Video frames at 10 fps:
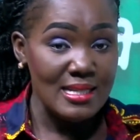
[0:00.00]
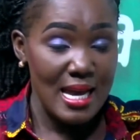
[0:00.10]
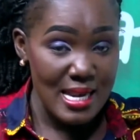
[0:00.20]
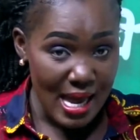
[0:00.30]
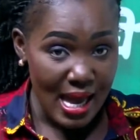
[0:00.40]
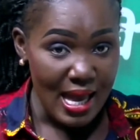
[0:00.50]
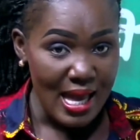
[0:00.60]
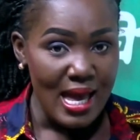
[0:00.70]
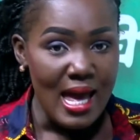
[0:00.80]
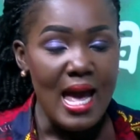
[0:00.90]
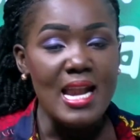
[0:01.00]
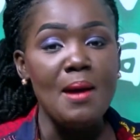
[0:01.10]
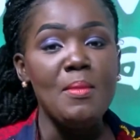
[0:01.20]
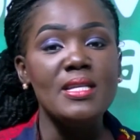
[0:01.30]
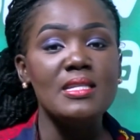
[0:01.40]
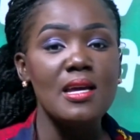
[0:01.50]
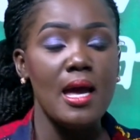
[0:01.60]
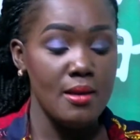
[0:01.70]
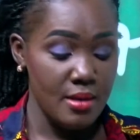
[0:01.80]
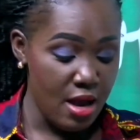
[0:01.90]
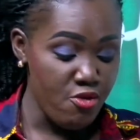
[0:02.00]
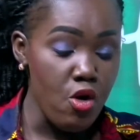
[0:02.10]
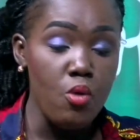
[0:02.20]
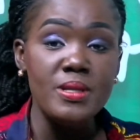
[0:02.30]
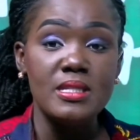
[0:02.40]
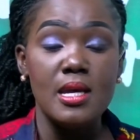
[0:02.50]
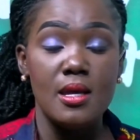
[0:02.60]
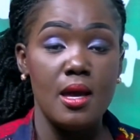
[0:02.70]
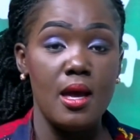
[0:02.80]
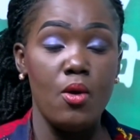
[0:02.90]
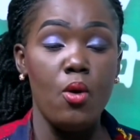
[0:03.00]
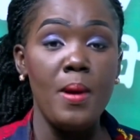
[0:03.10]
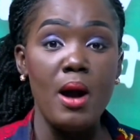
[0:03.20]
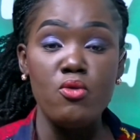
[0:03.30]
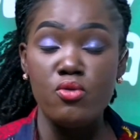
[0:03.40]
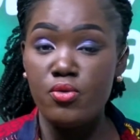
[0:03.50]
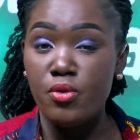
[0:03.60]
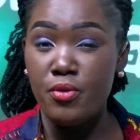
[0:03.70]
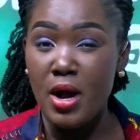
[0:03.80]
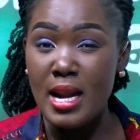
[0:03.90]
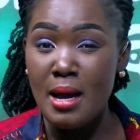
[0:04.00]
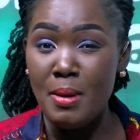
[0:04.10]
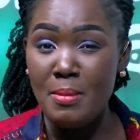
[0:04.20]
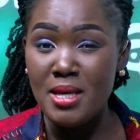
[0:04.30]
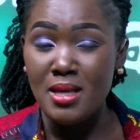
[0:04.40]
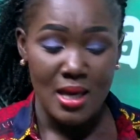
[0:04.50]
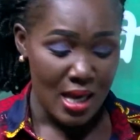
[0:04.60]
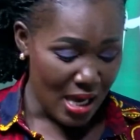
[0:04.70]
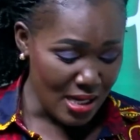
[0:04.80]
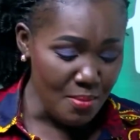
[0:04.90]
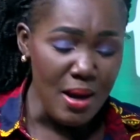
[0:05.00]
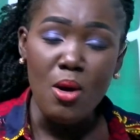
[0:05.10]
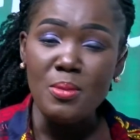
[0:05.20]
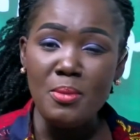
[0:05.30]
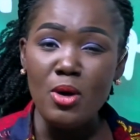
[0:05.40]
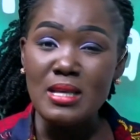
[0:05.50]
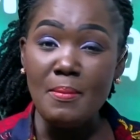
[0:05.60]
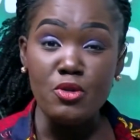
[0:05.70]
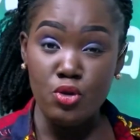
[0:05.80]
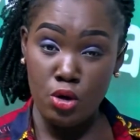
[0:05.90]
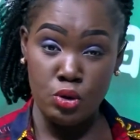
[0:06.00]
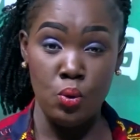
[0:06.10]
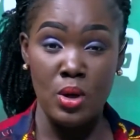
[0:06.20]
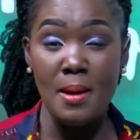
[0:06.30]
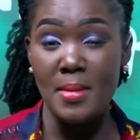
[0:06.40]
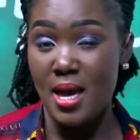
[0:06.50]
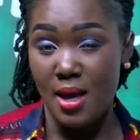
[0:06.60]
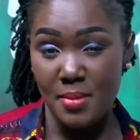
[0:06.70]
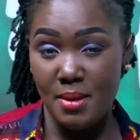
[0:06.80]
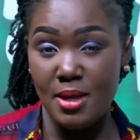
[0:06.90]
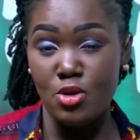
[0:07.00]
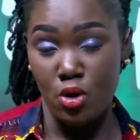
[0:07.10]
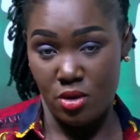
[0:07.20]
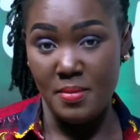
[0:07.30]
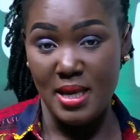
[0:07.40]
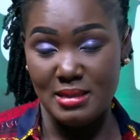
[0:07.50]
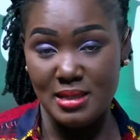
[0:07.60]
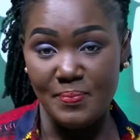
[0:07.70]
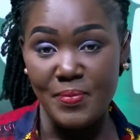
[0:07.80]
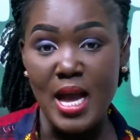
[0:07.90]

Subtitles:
a ne. And I made a enroll, be say, or back good roof for an appami. A dim ben on the ball, some me draw two, and I may make document it.